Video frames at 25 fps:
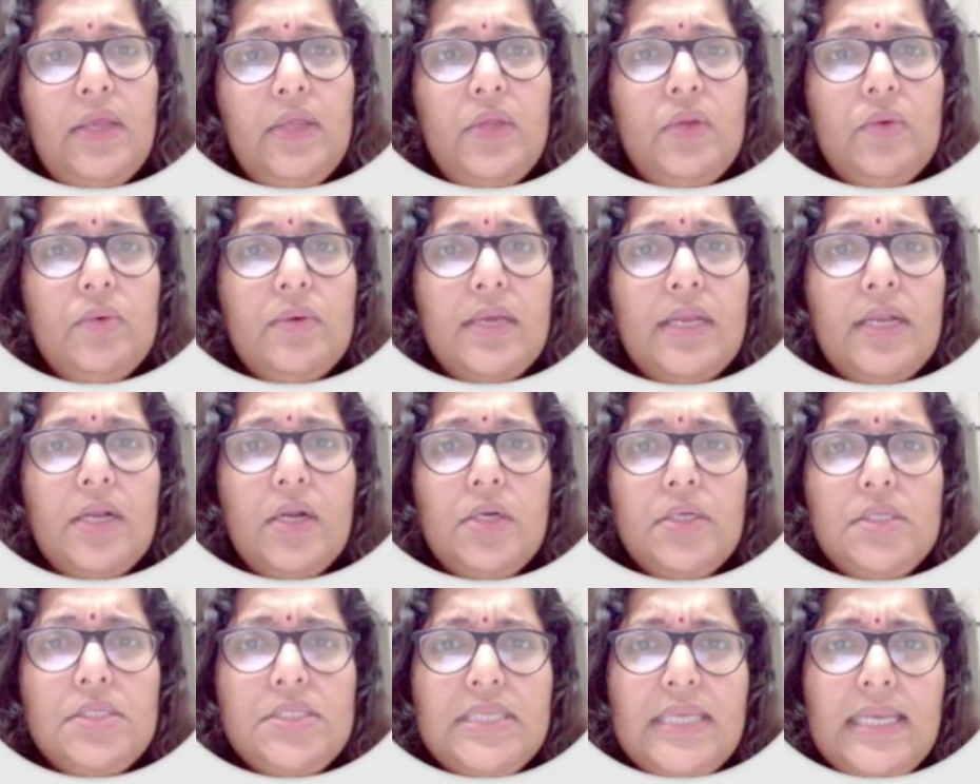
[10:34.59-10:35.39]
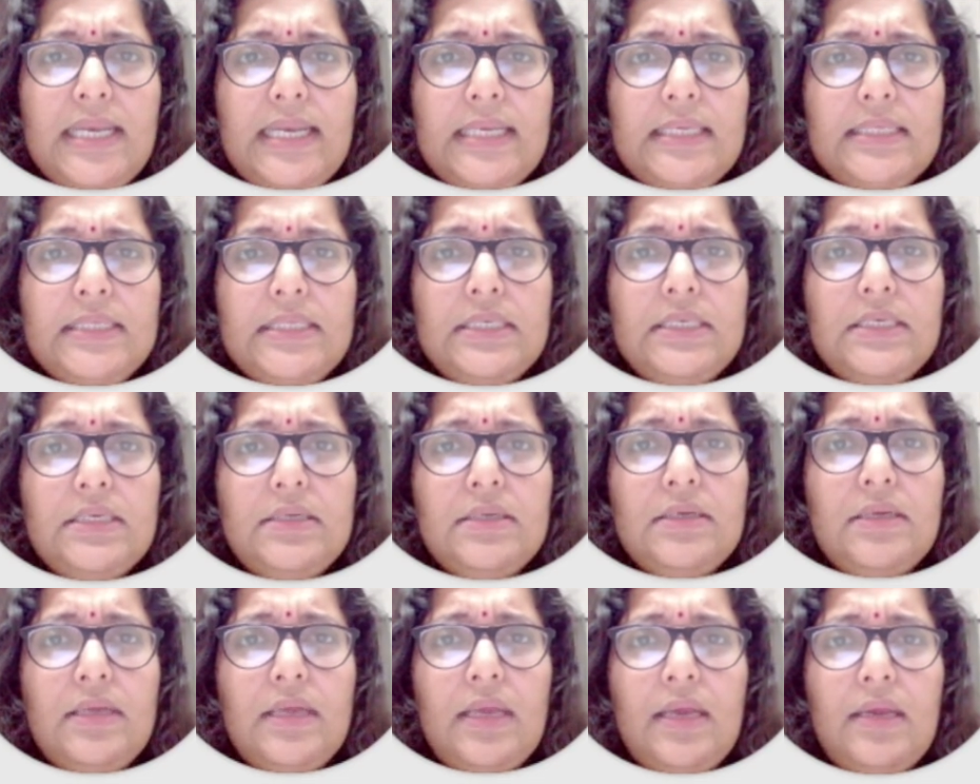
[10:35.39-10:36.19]
You cannot select it
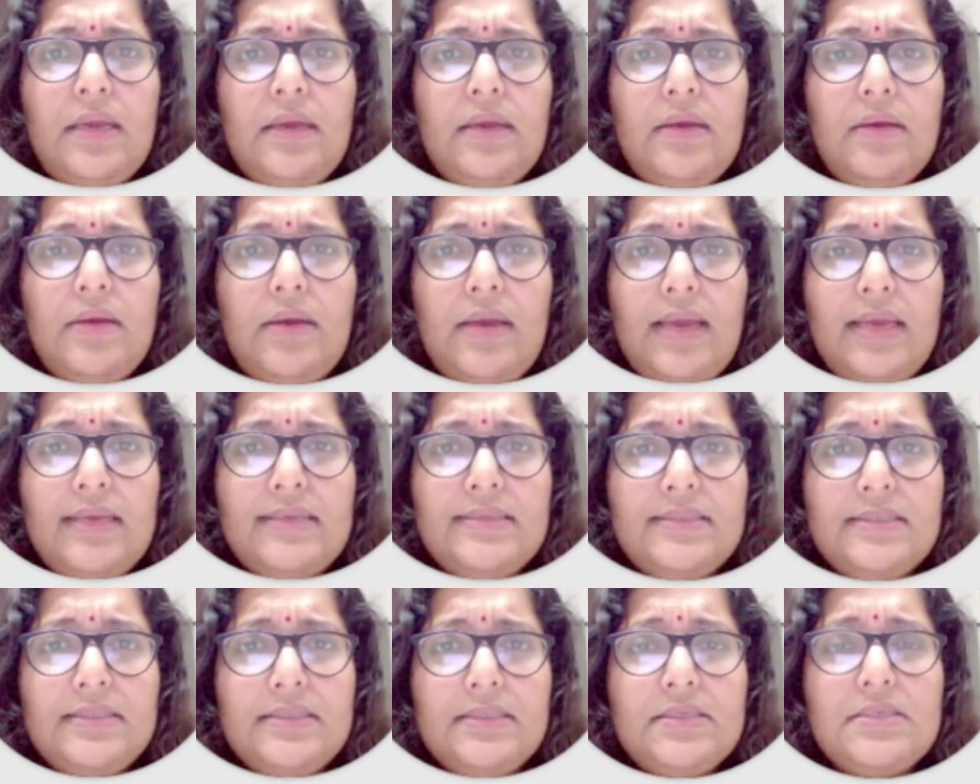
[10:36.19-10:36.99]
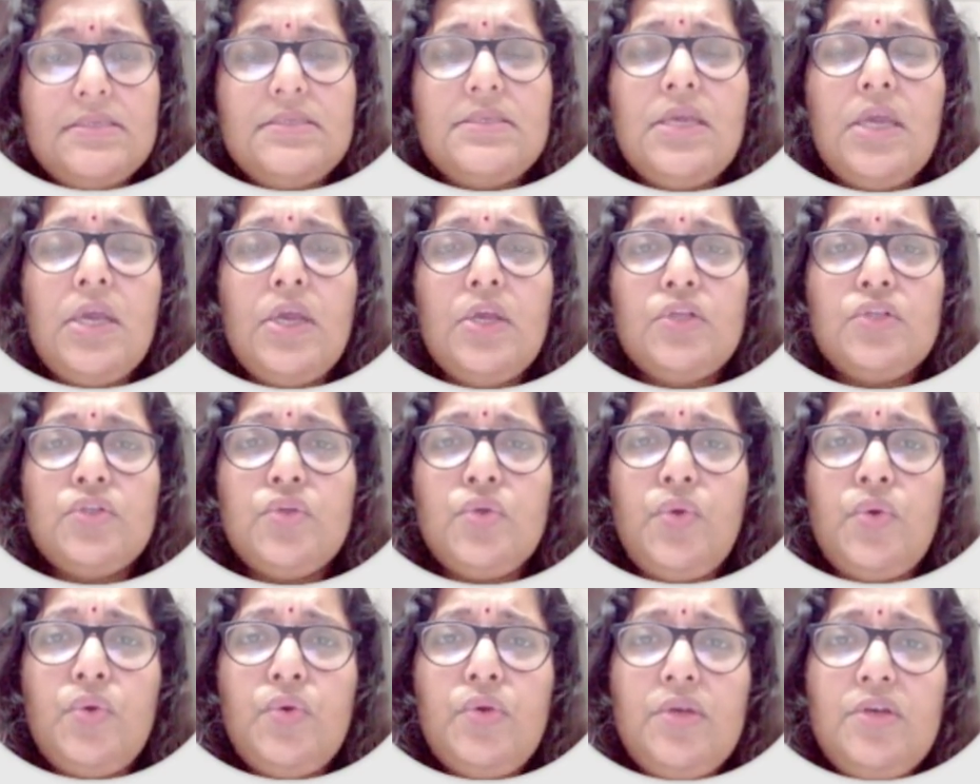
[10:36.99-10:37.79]
as it is. So
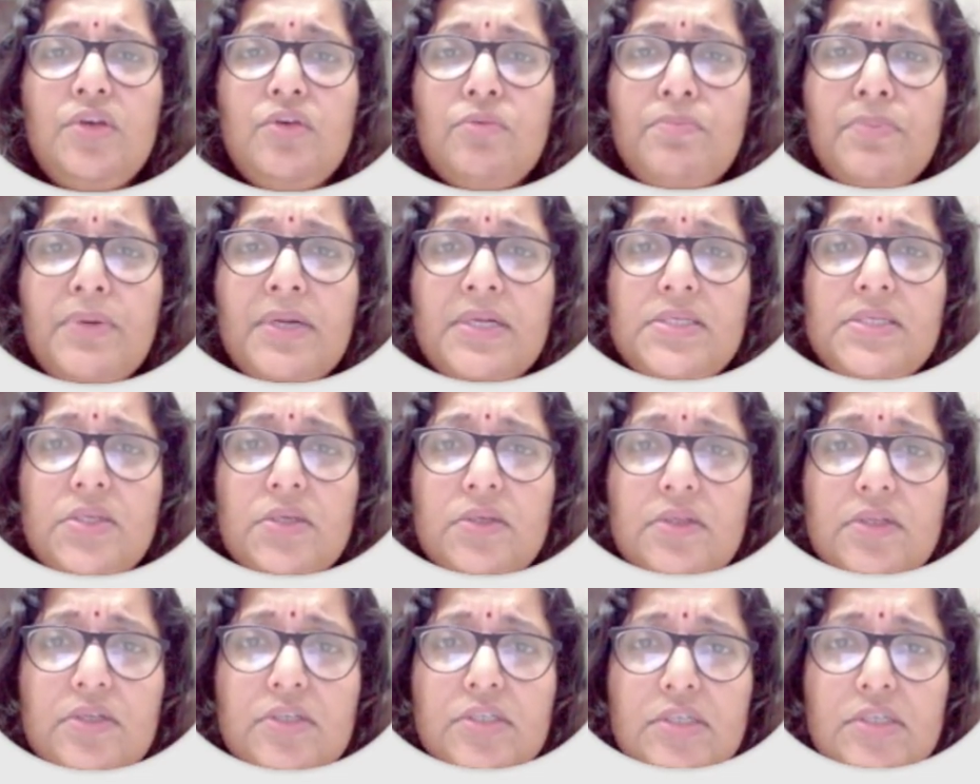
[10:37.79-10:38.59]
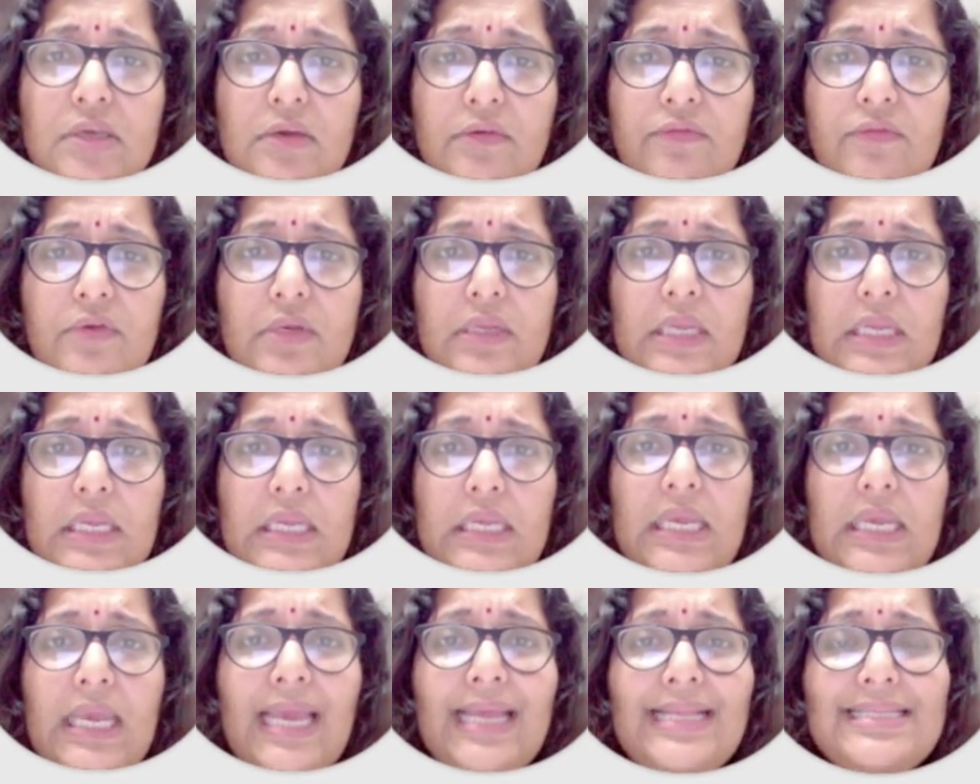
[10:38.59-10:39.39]
you need to press on the Shift
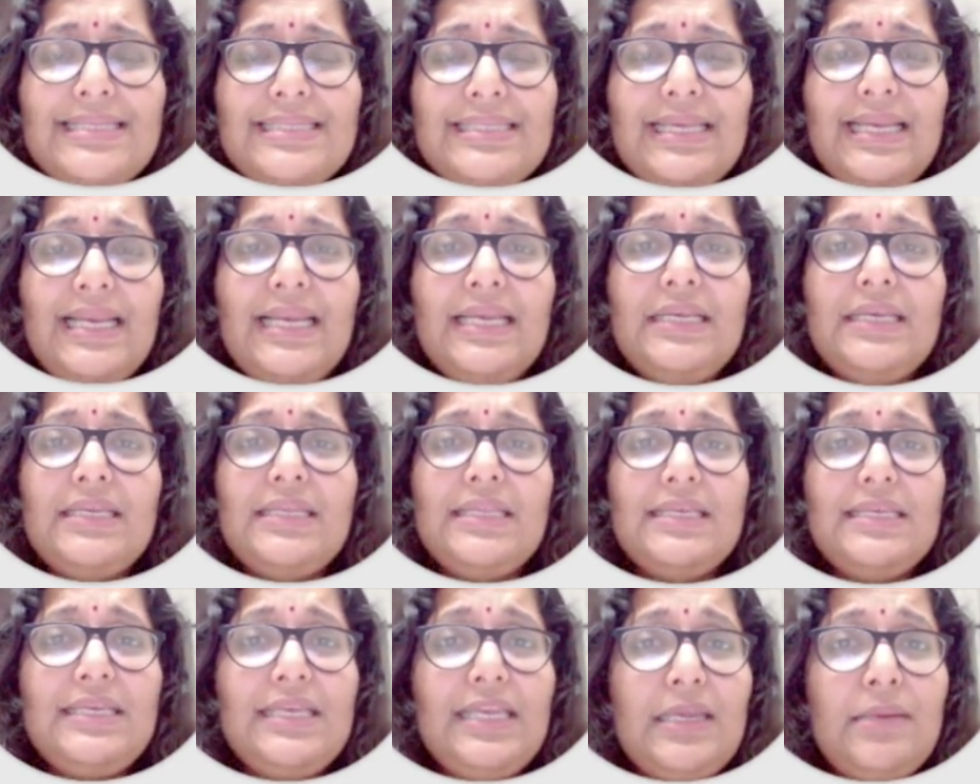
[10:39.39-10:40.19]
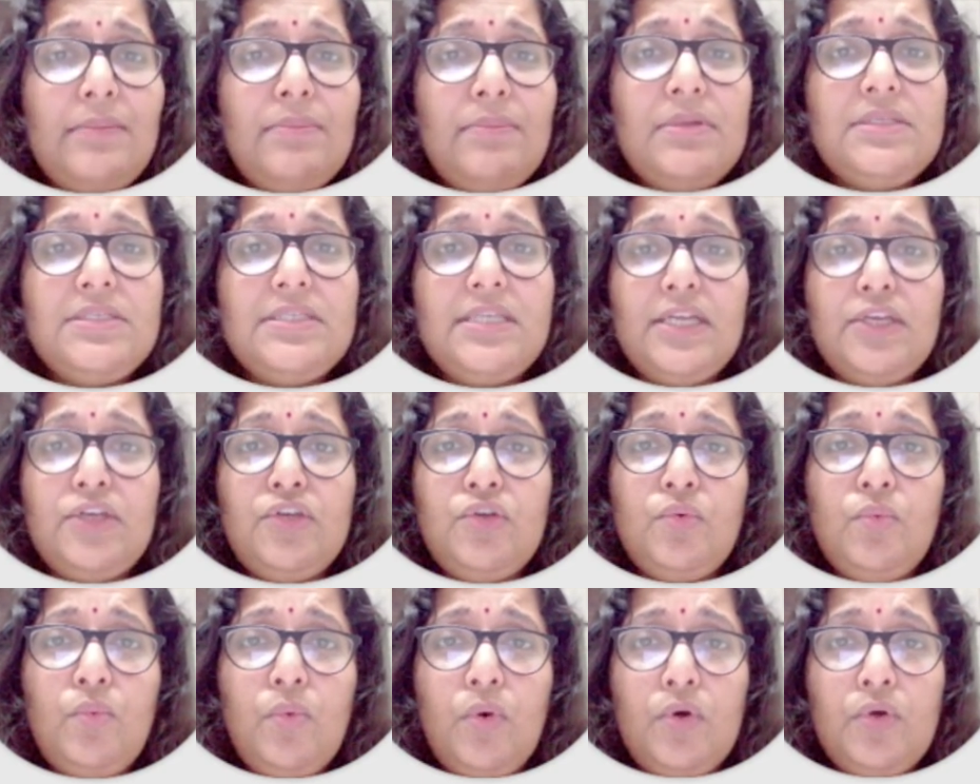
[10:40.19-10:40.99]
key and select the tables that
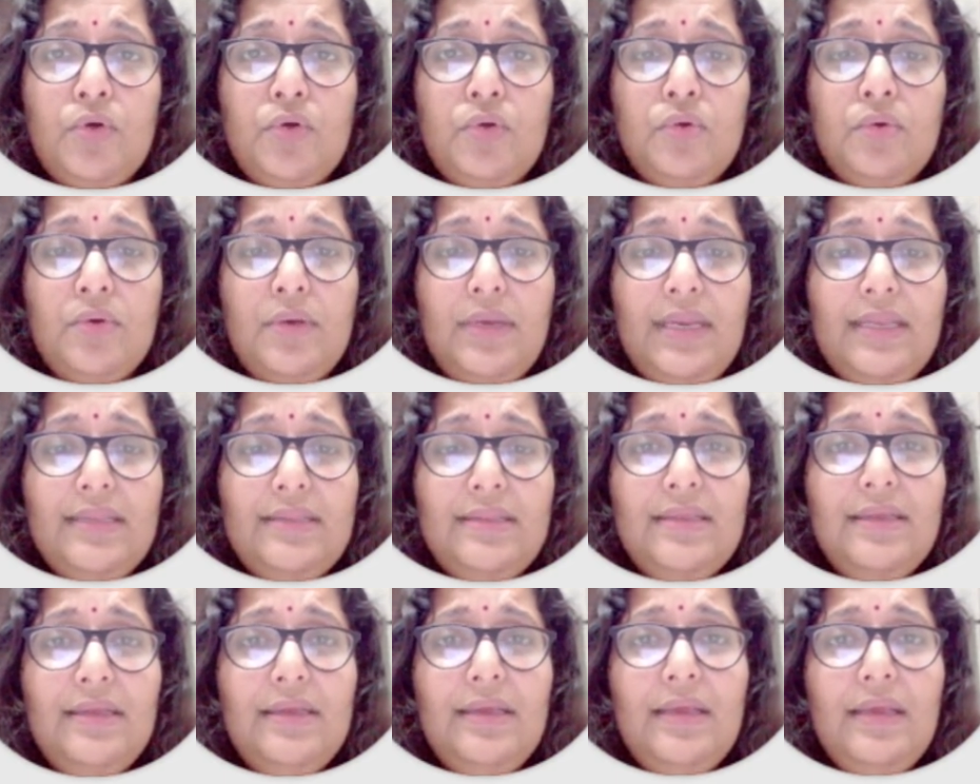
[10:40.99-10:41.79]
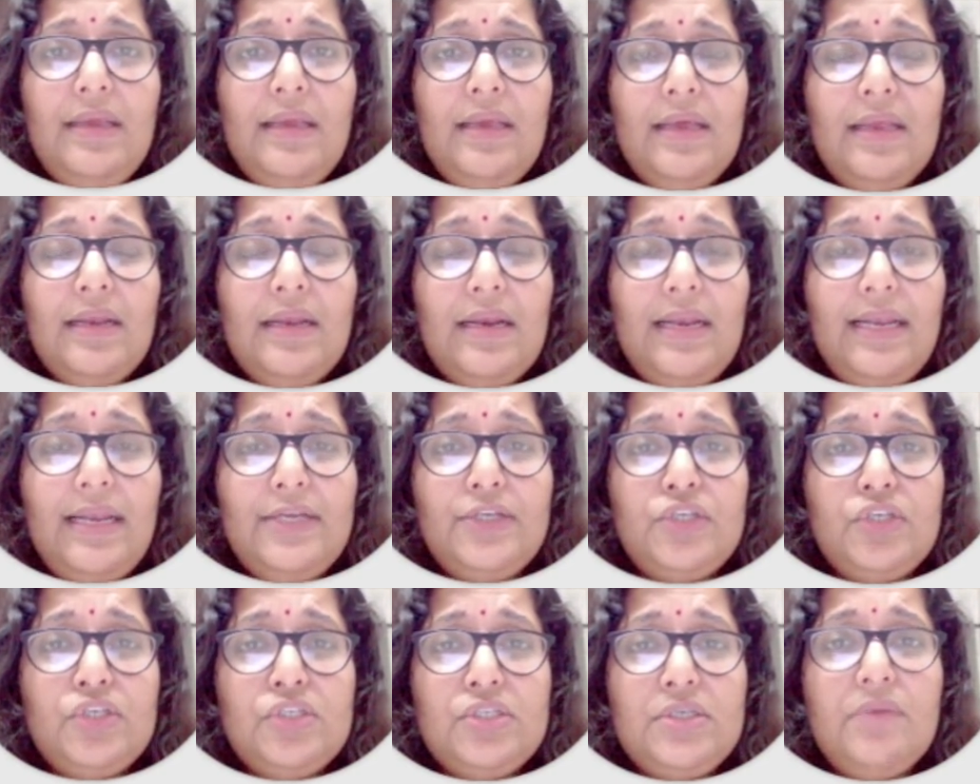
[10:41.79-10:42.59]
you want to create the
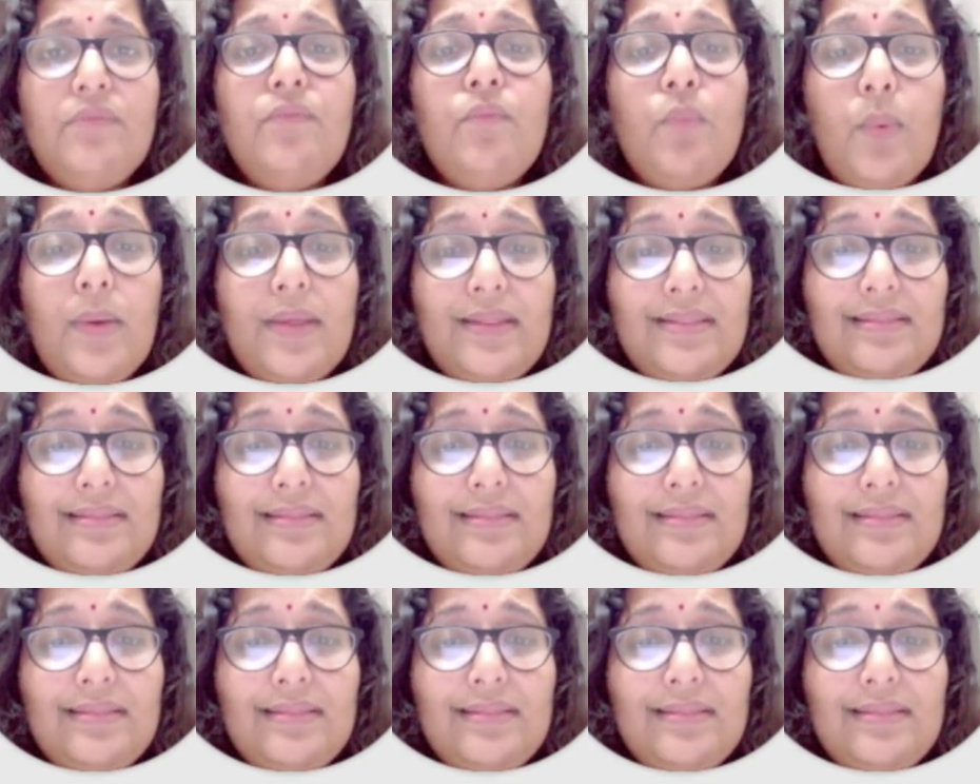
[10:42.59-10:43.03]
relationship with.